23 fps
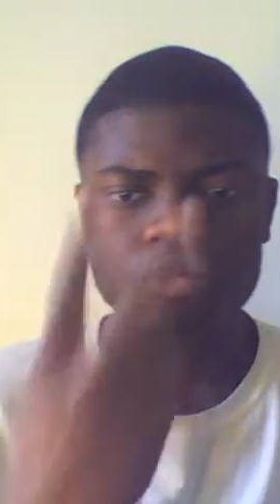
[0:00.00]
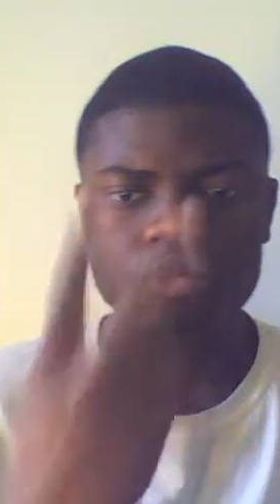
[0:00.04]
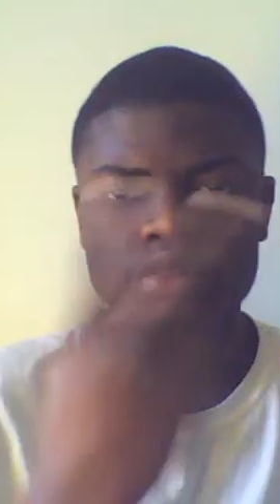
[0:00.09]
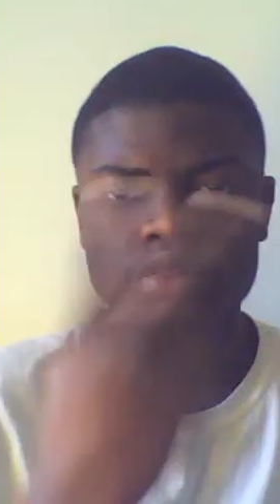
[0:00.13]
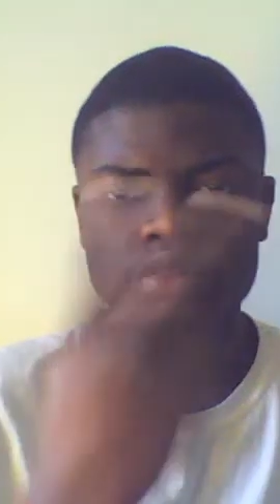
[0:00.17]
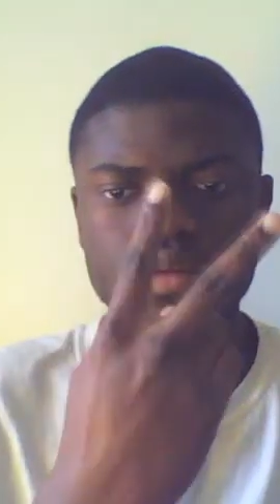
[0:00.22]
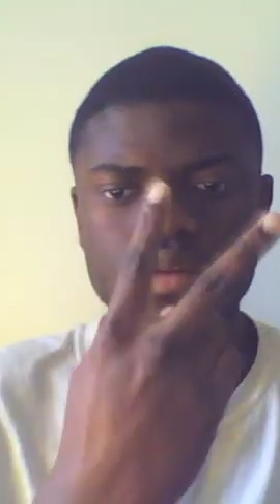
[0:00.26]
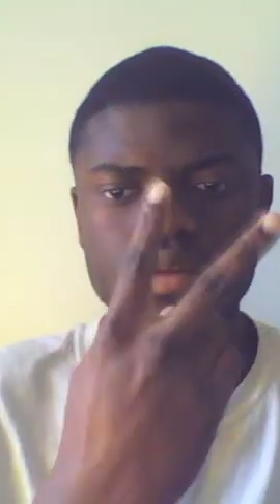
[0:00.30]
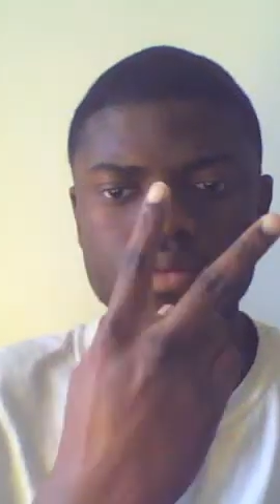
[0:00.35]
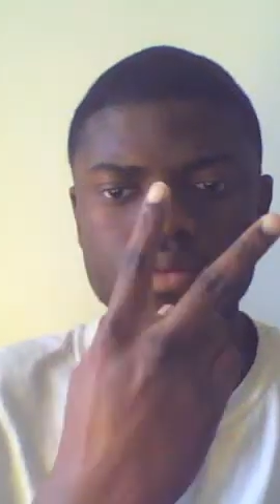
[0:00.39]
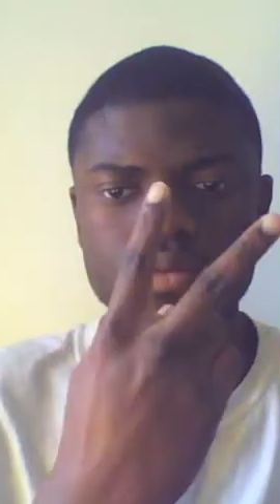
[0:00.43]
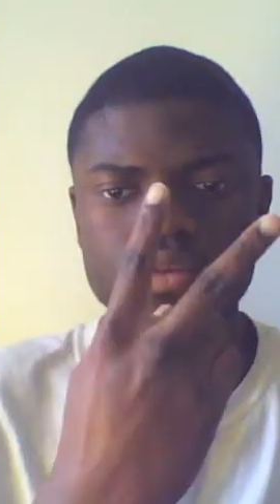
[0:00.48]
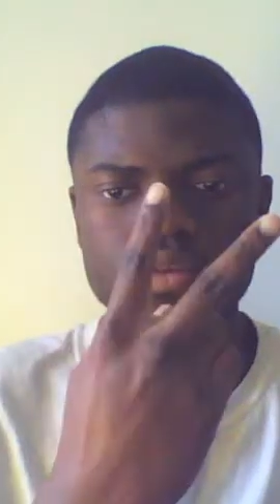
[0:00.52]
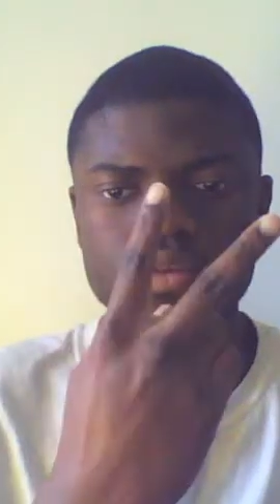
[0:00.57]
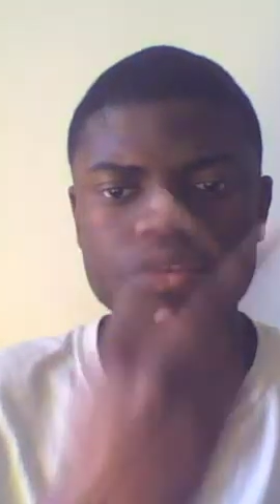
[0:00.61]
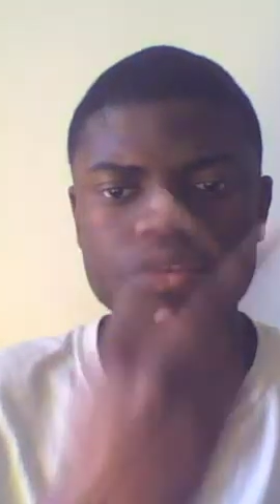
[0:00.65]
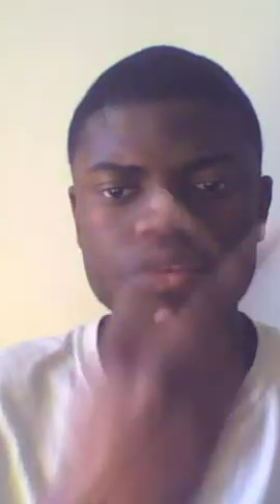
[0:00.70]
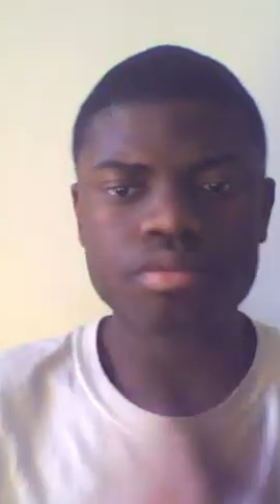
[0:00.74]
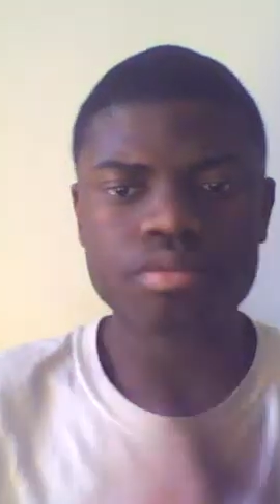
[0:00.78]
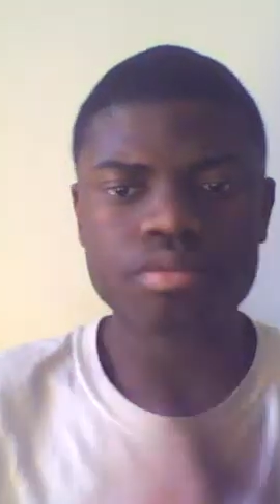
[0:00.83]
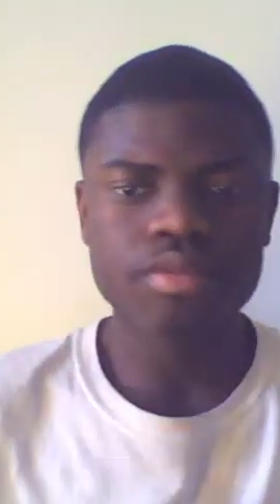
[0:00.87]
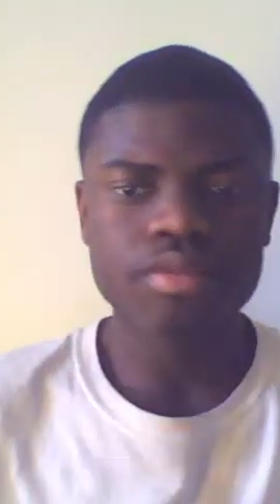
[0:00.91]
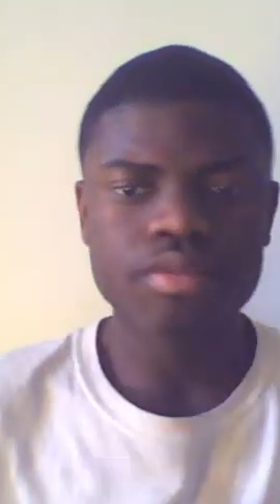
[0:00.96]
What's up,
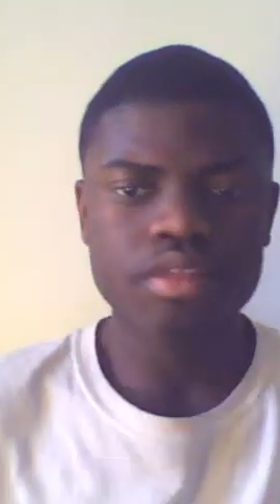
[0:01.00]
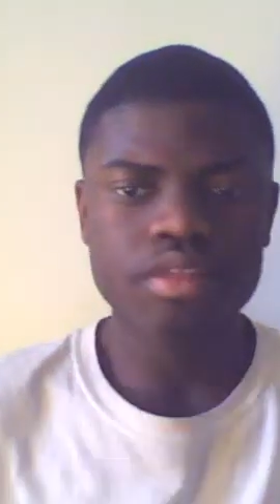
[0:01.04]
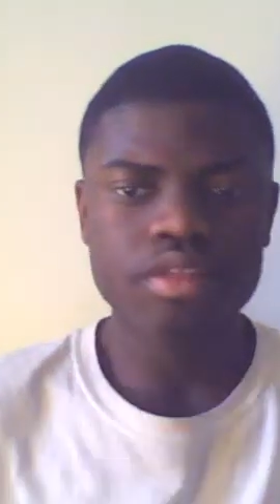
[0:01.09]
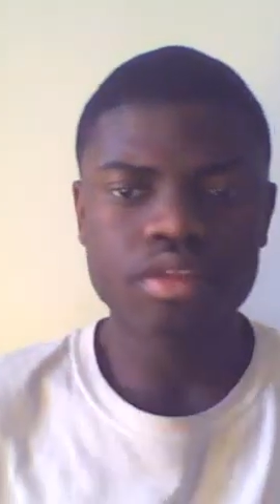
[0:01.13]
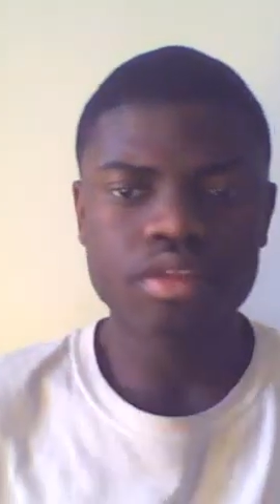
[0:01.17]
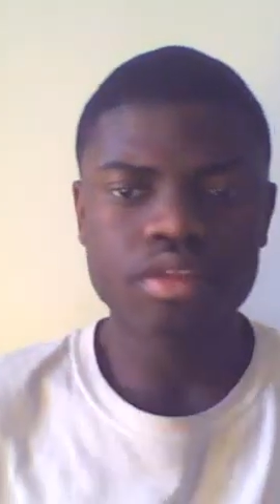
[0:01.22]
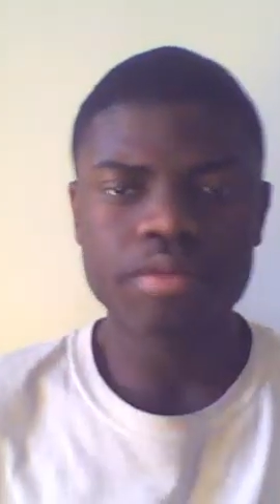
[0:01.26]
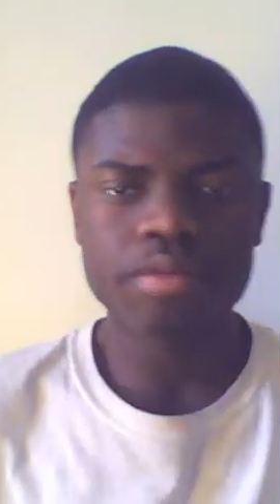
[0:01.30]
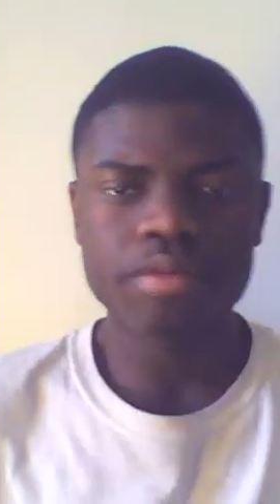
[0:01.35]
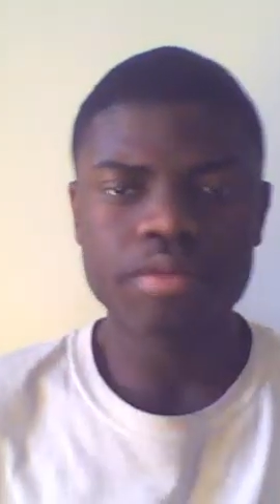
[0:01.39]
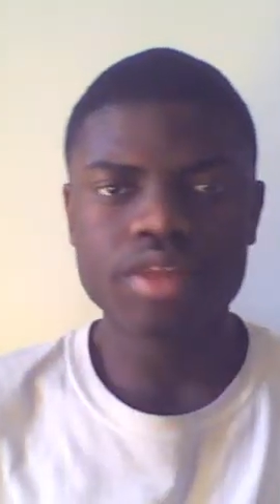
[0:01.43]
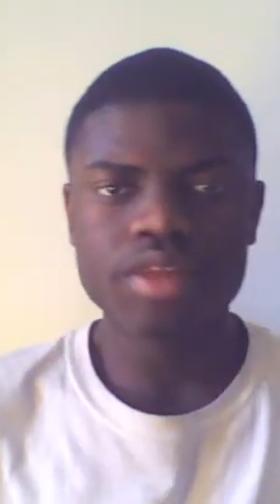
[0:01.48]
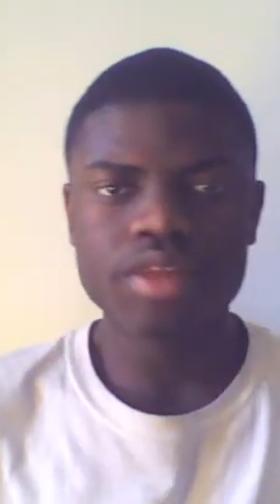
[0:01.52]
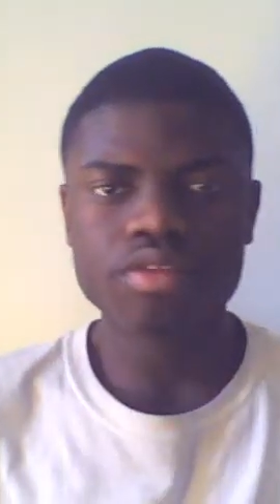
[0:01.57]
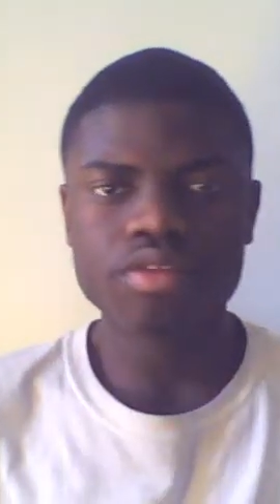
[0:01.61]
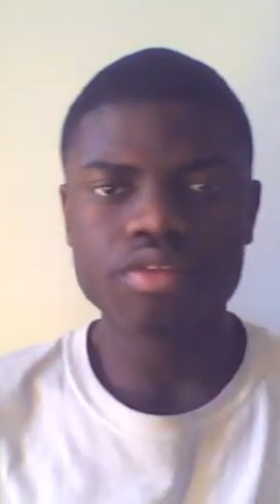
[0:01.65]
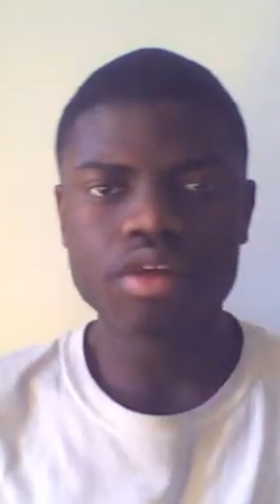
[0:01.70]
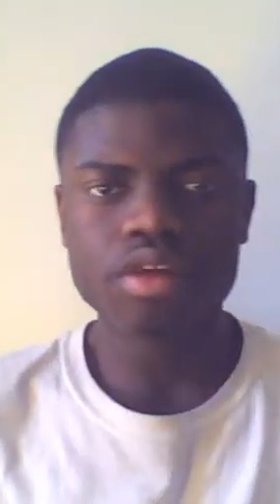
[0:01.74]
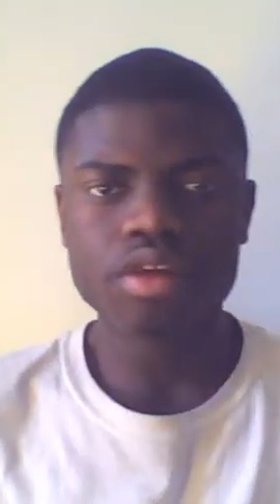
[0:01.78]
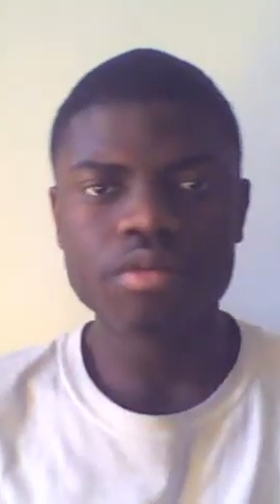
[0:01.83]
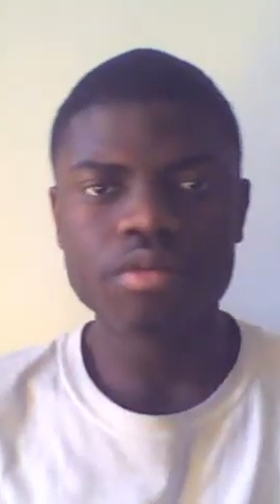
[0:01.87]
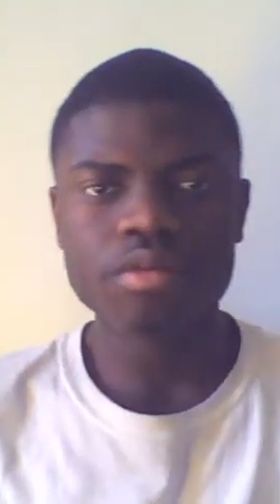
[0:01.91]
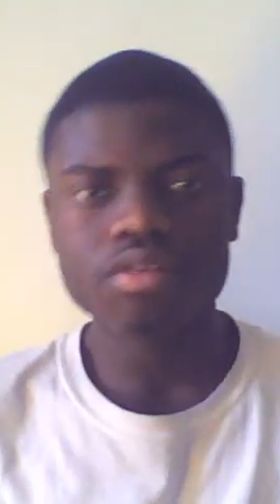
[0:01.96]
YouTube? This is One Master
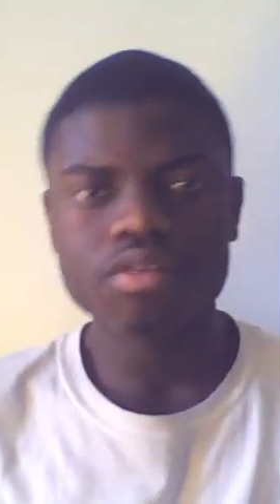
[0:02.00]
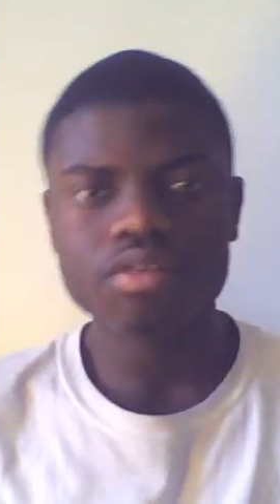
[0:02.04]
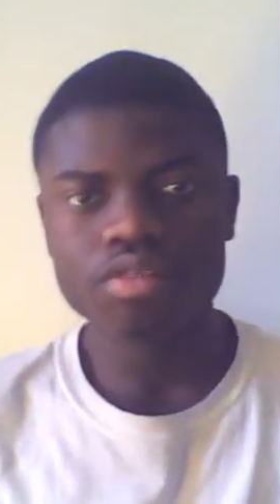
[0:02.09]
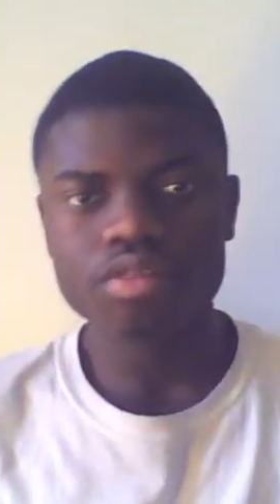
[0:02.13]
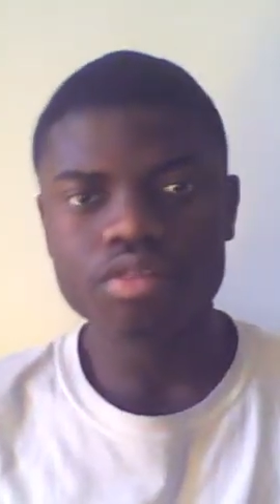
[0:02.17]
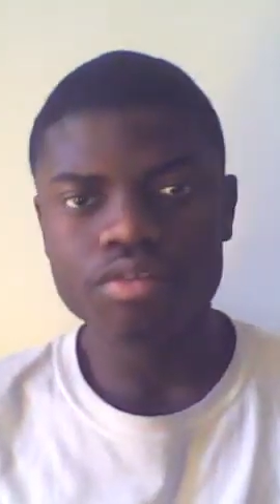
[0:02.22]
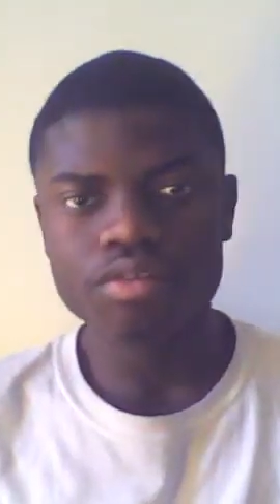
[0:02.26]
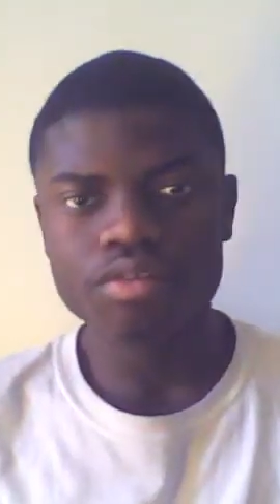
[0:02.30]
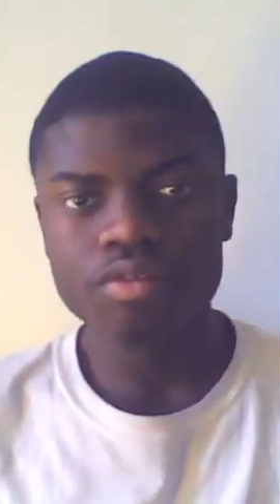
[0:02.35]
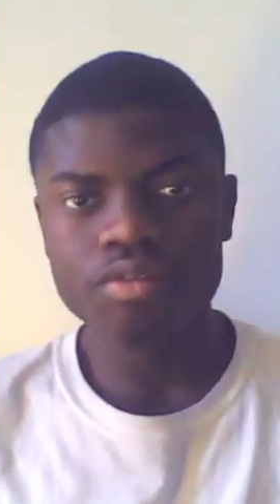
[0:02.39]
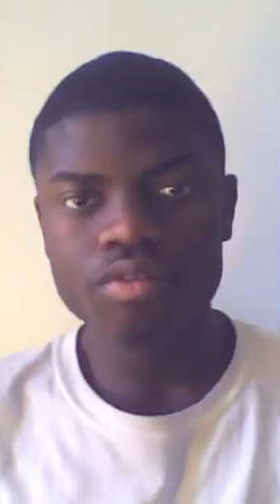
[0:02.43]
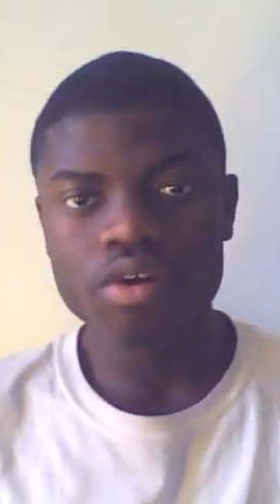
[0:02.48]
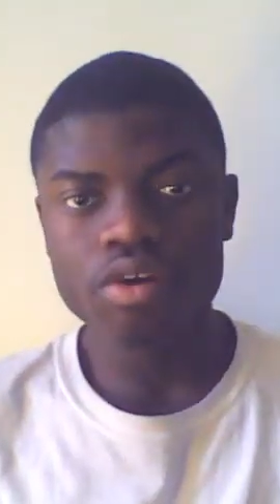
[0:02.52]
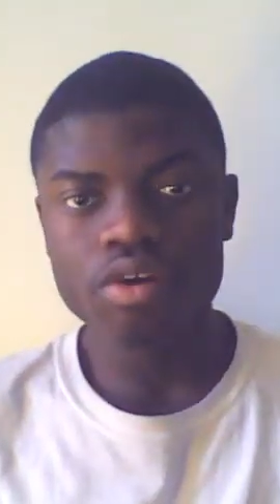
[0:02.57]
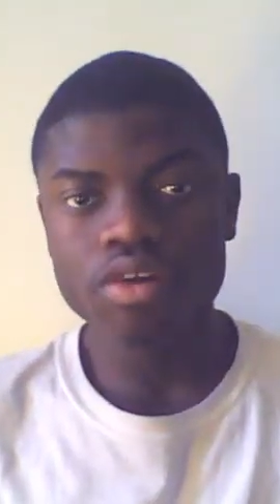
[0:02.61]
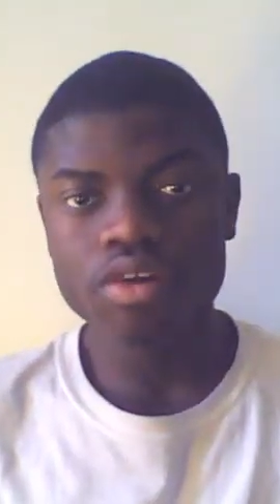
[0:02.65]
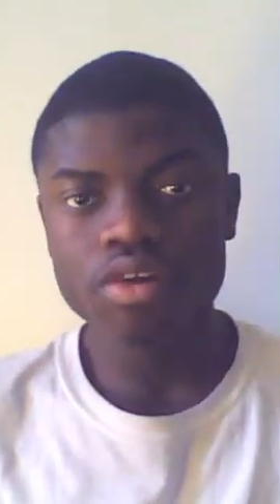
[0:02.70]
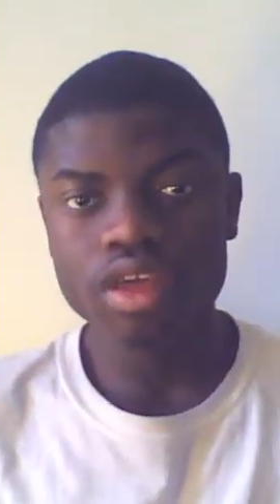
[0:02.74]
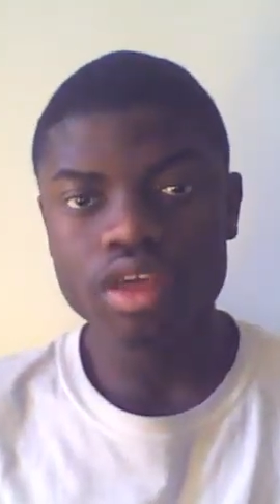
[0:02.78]
L1234,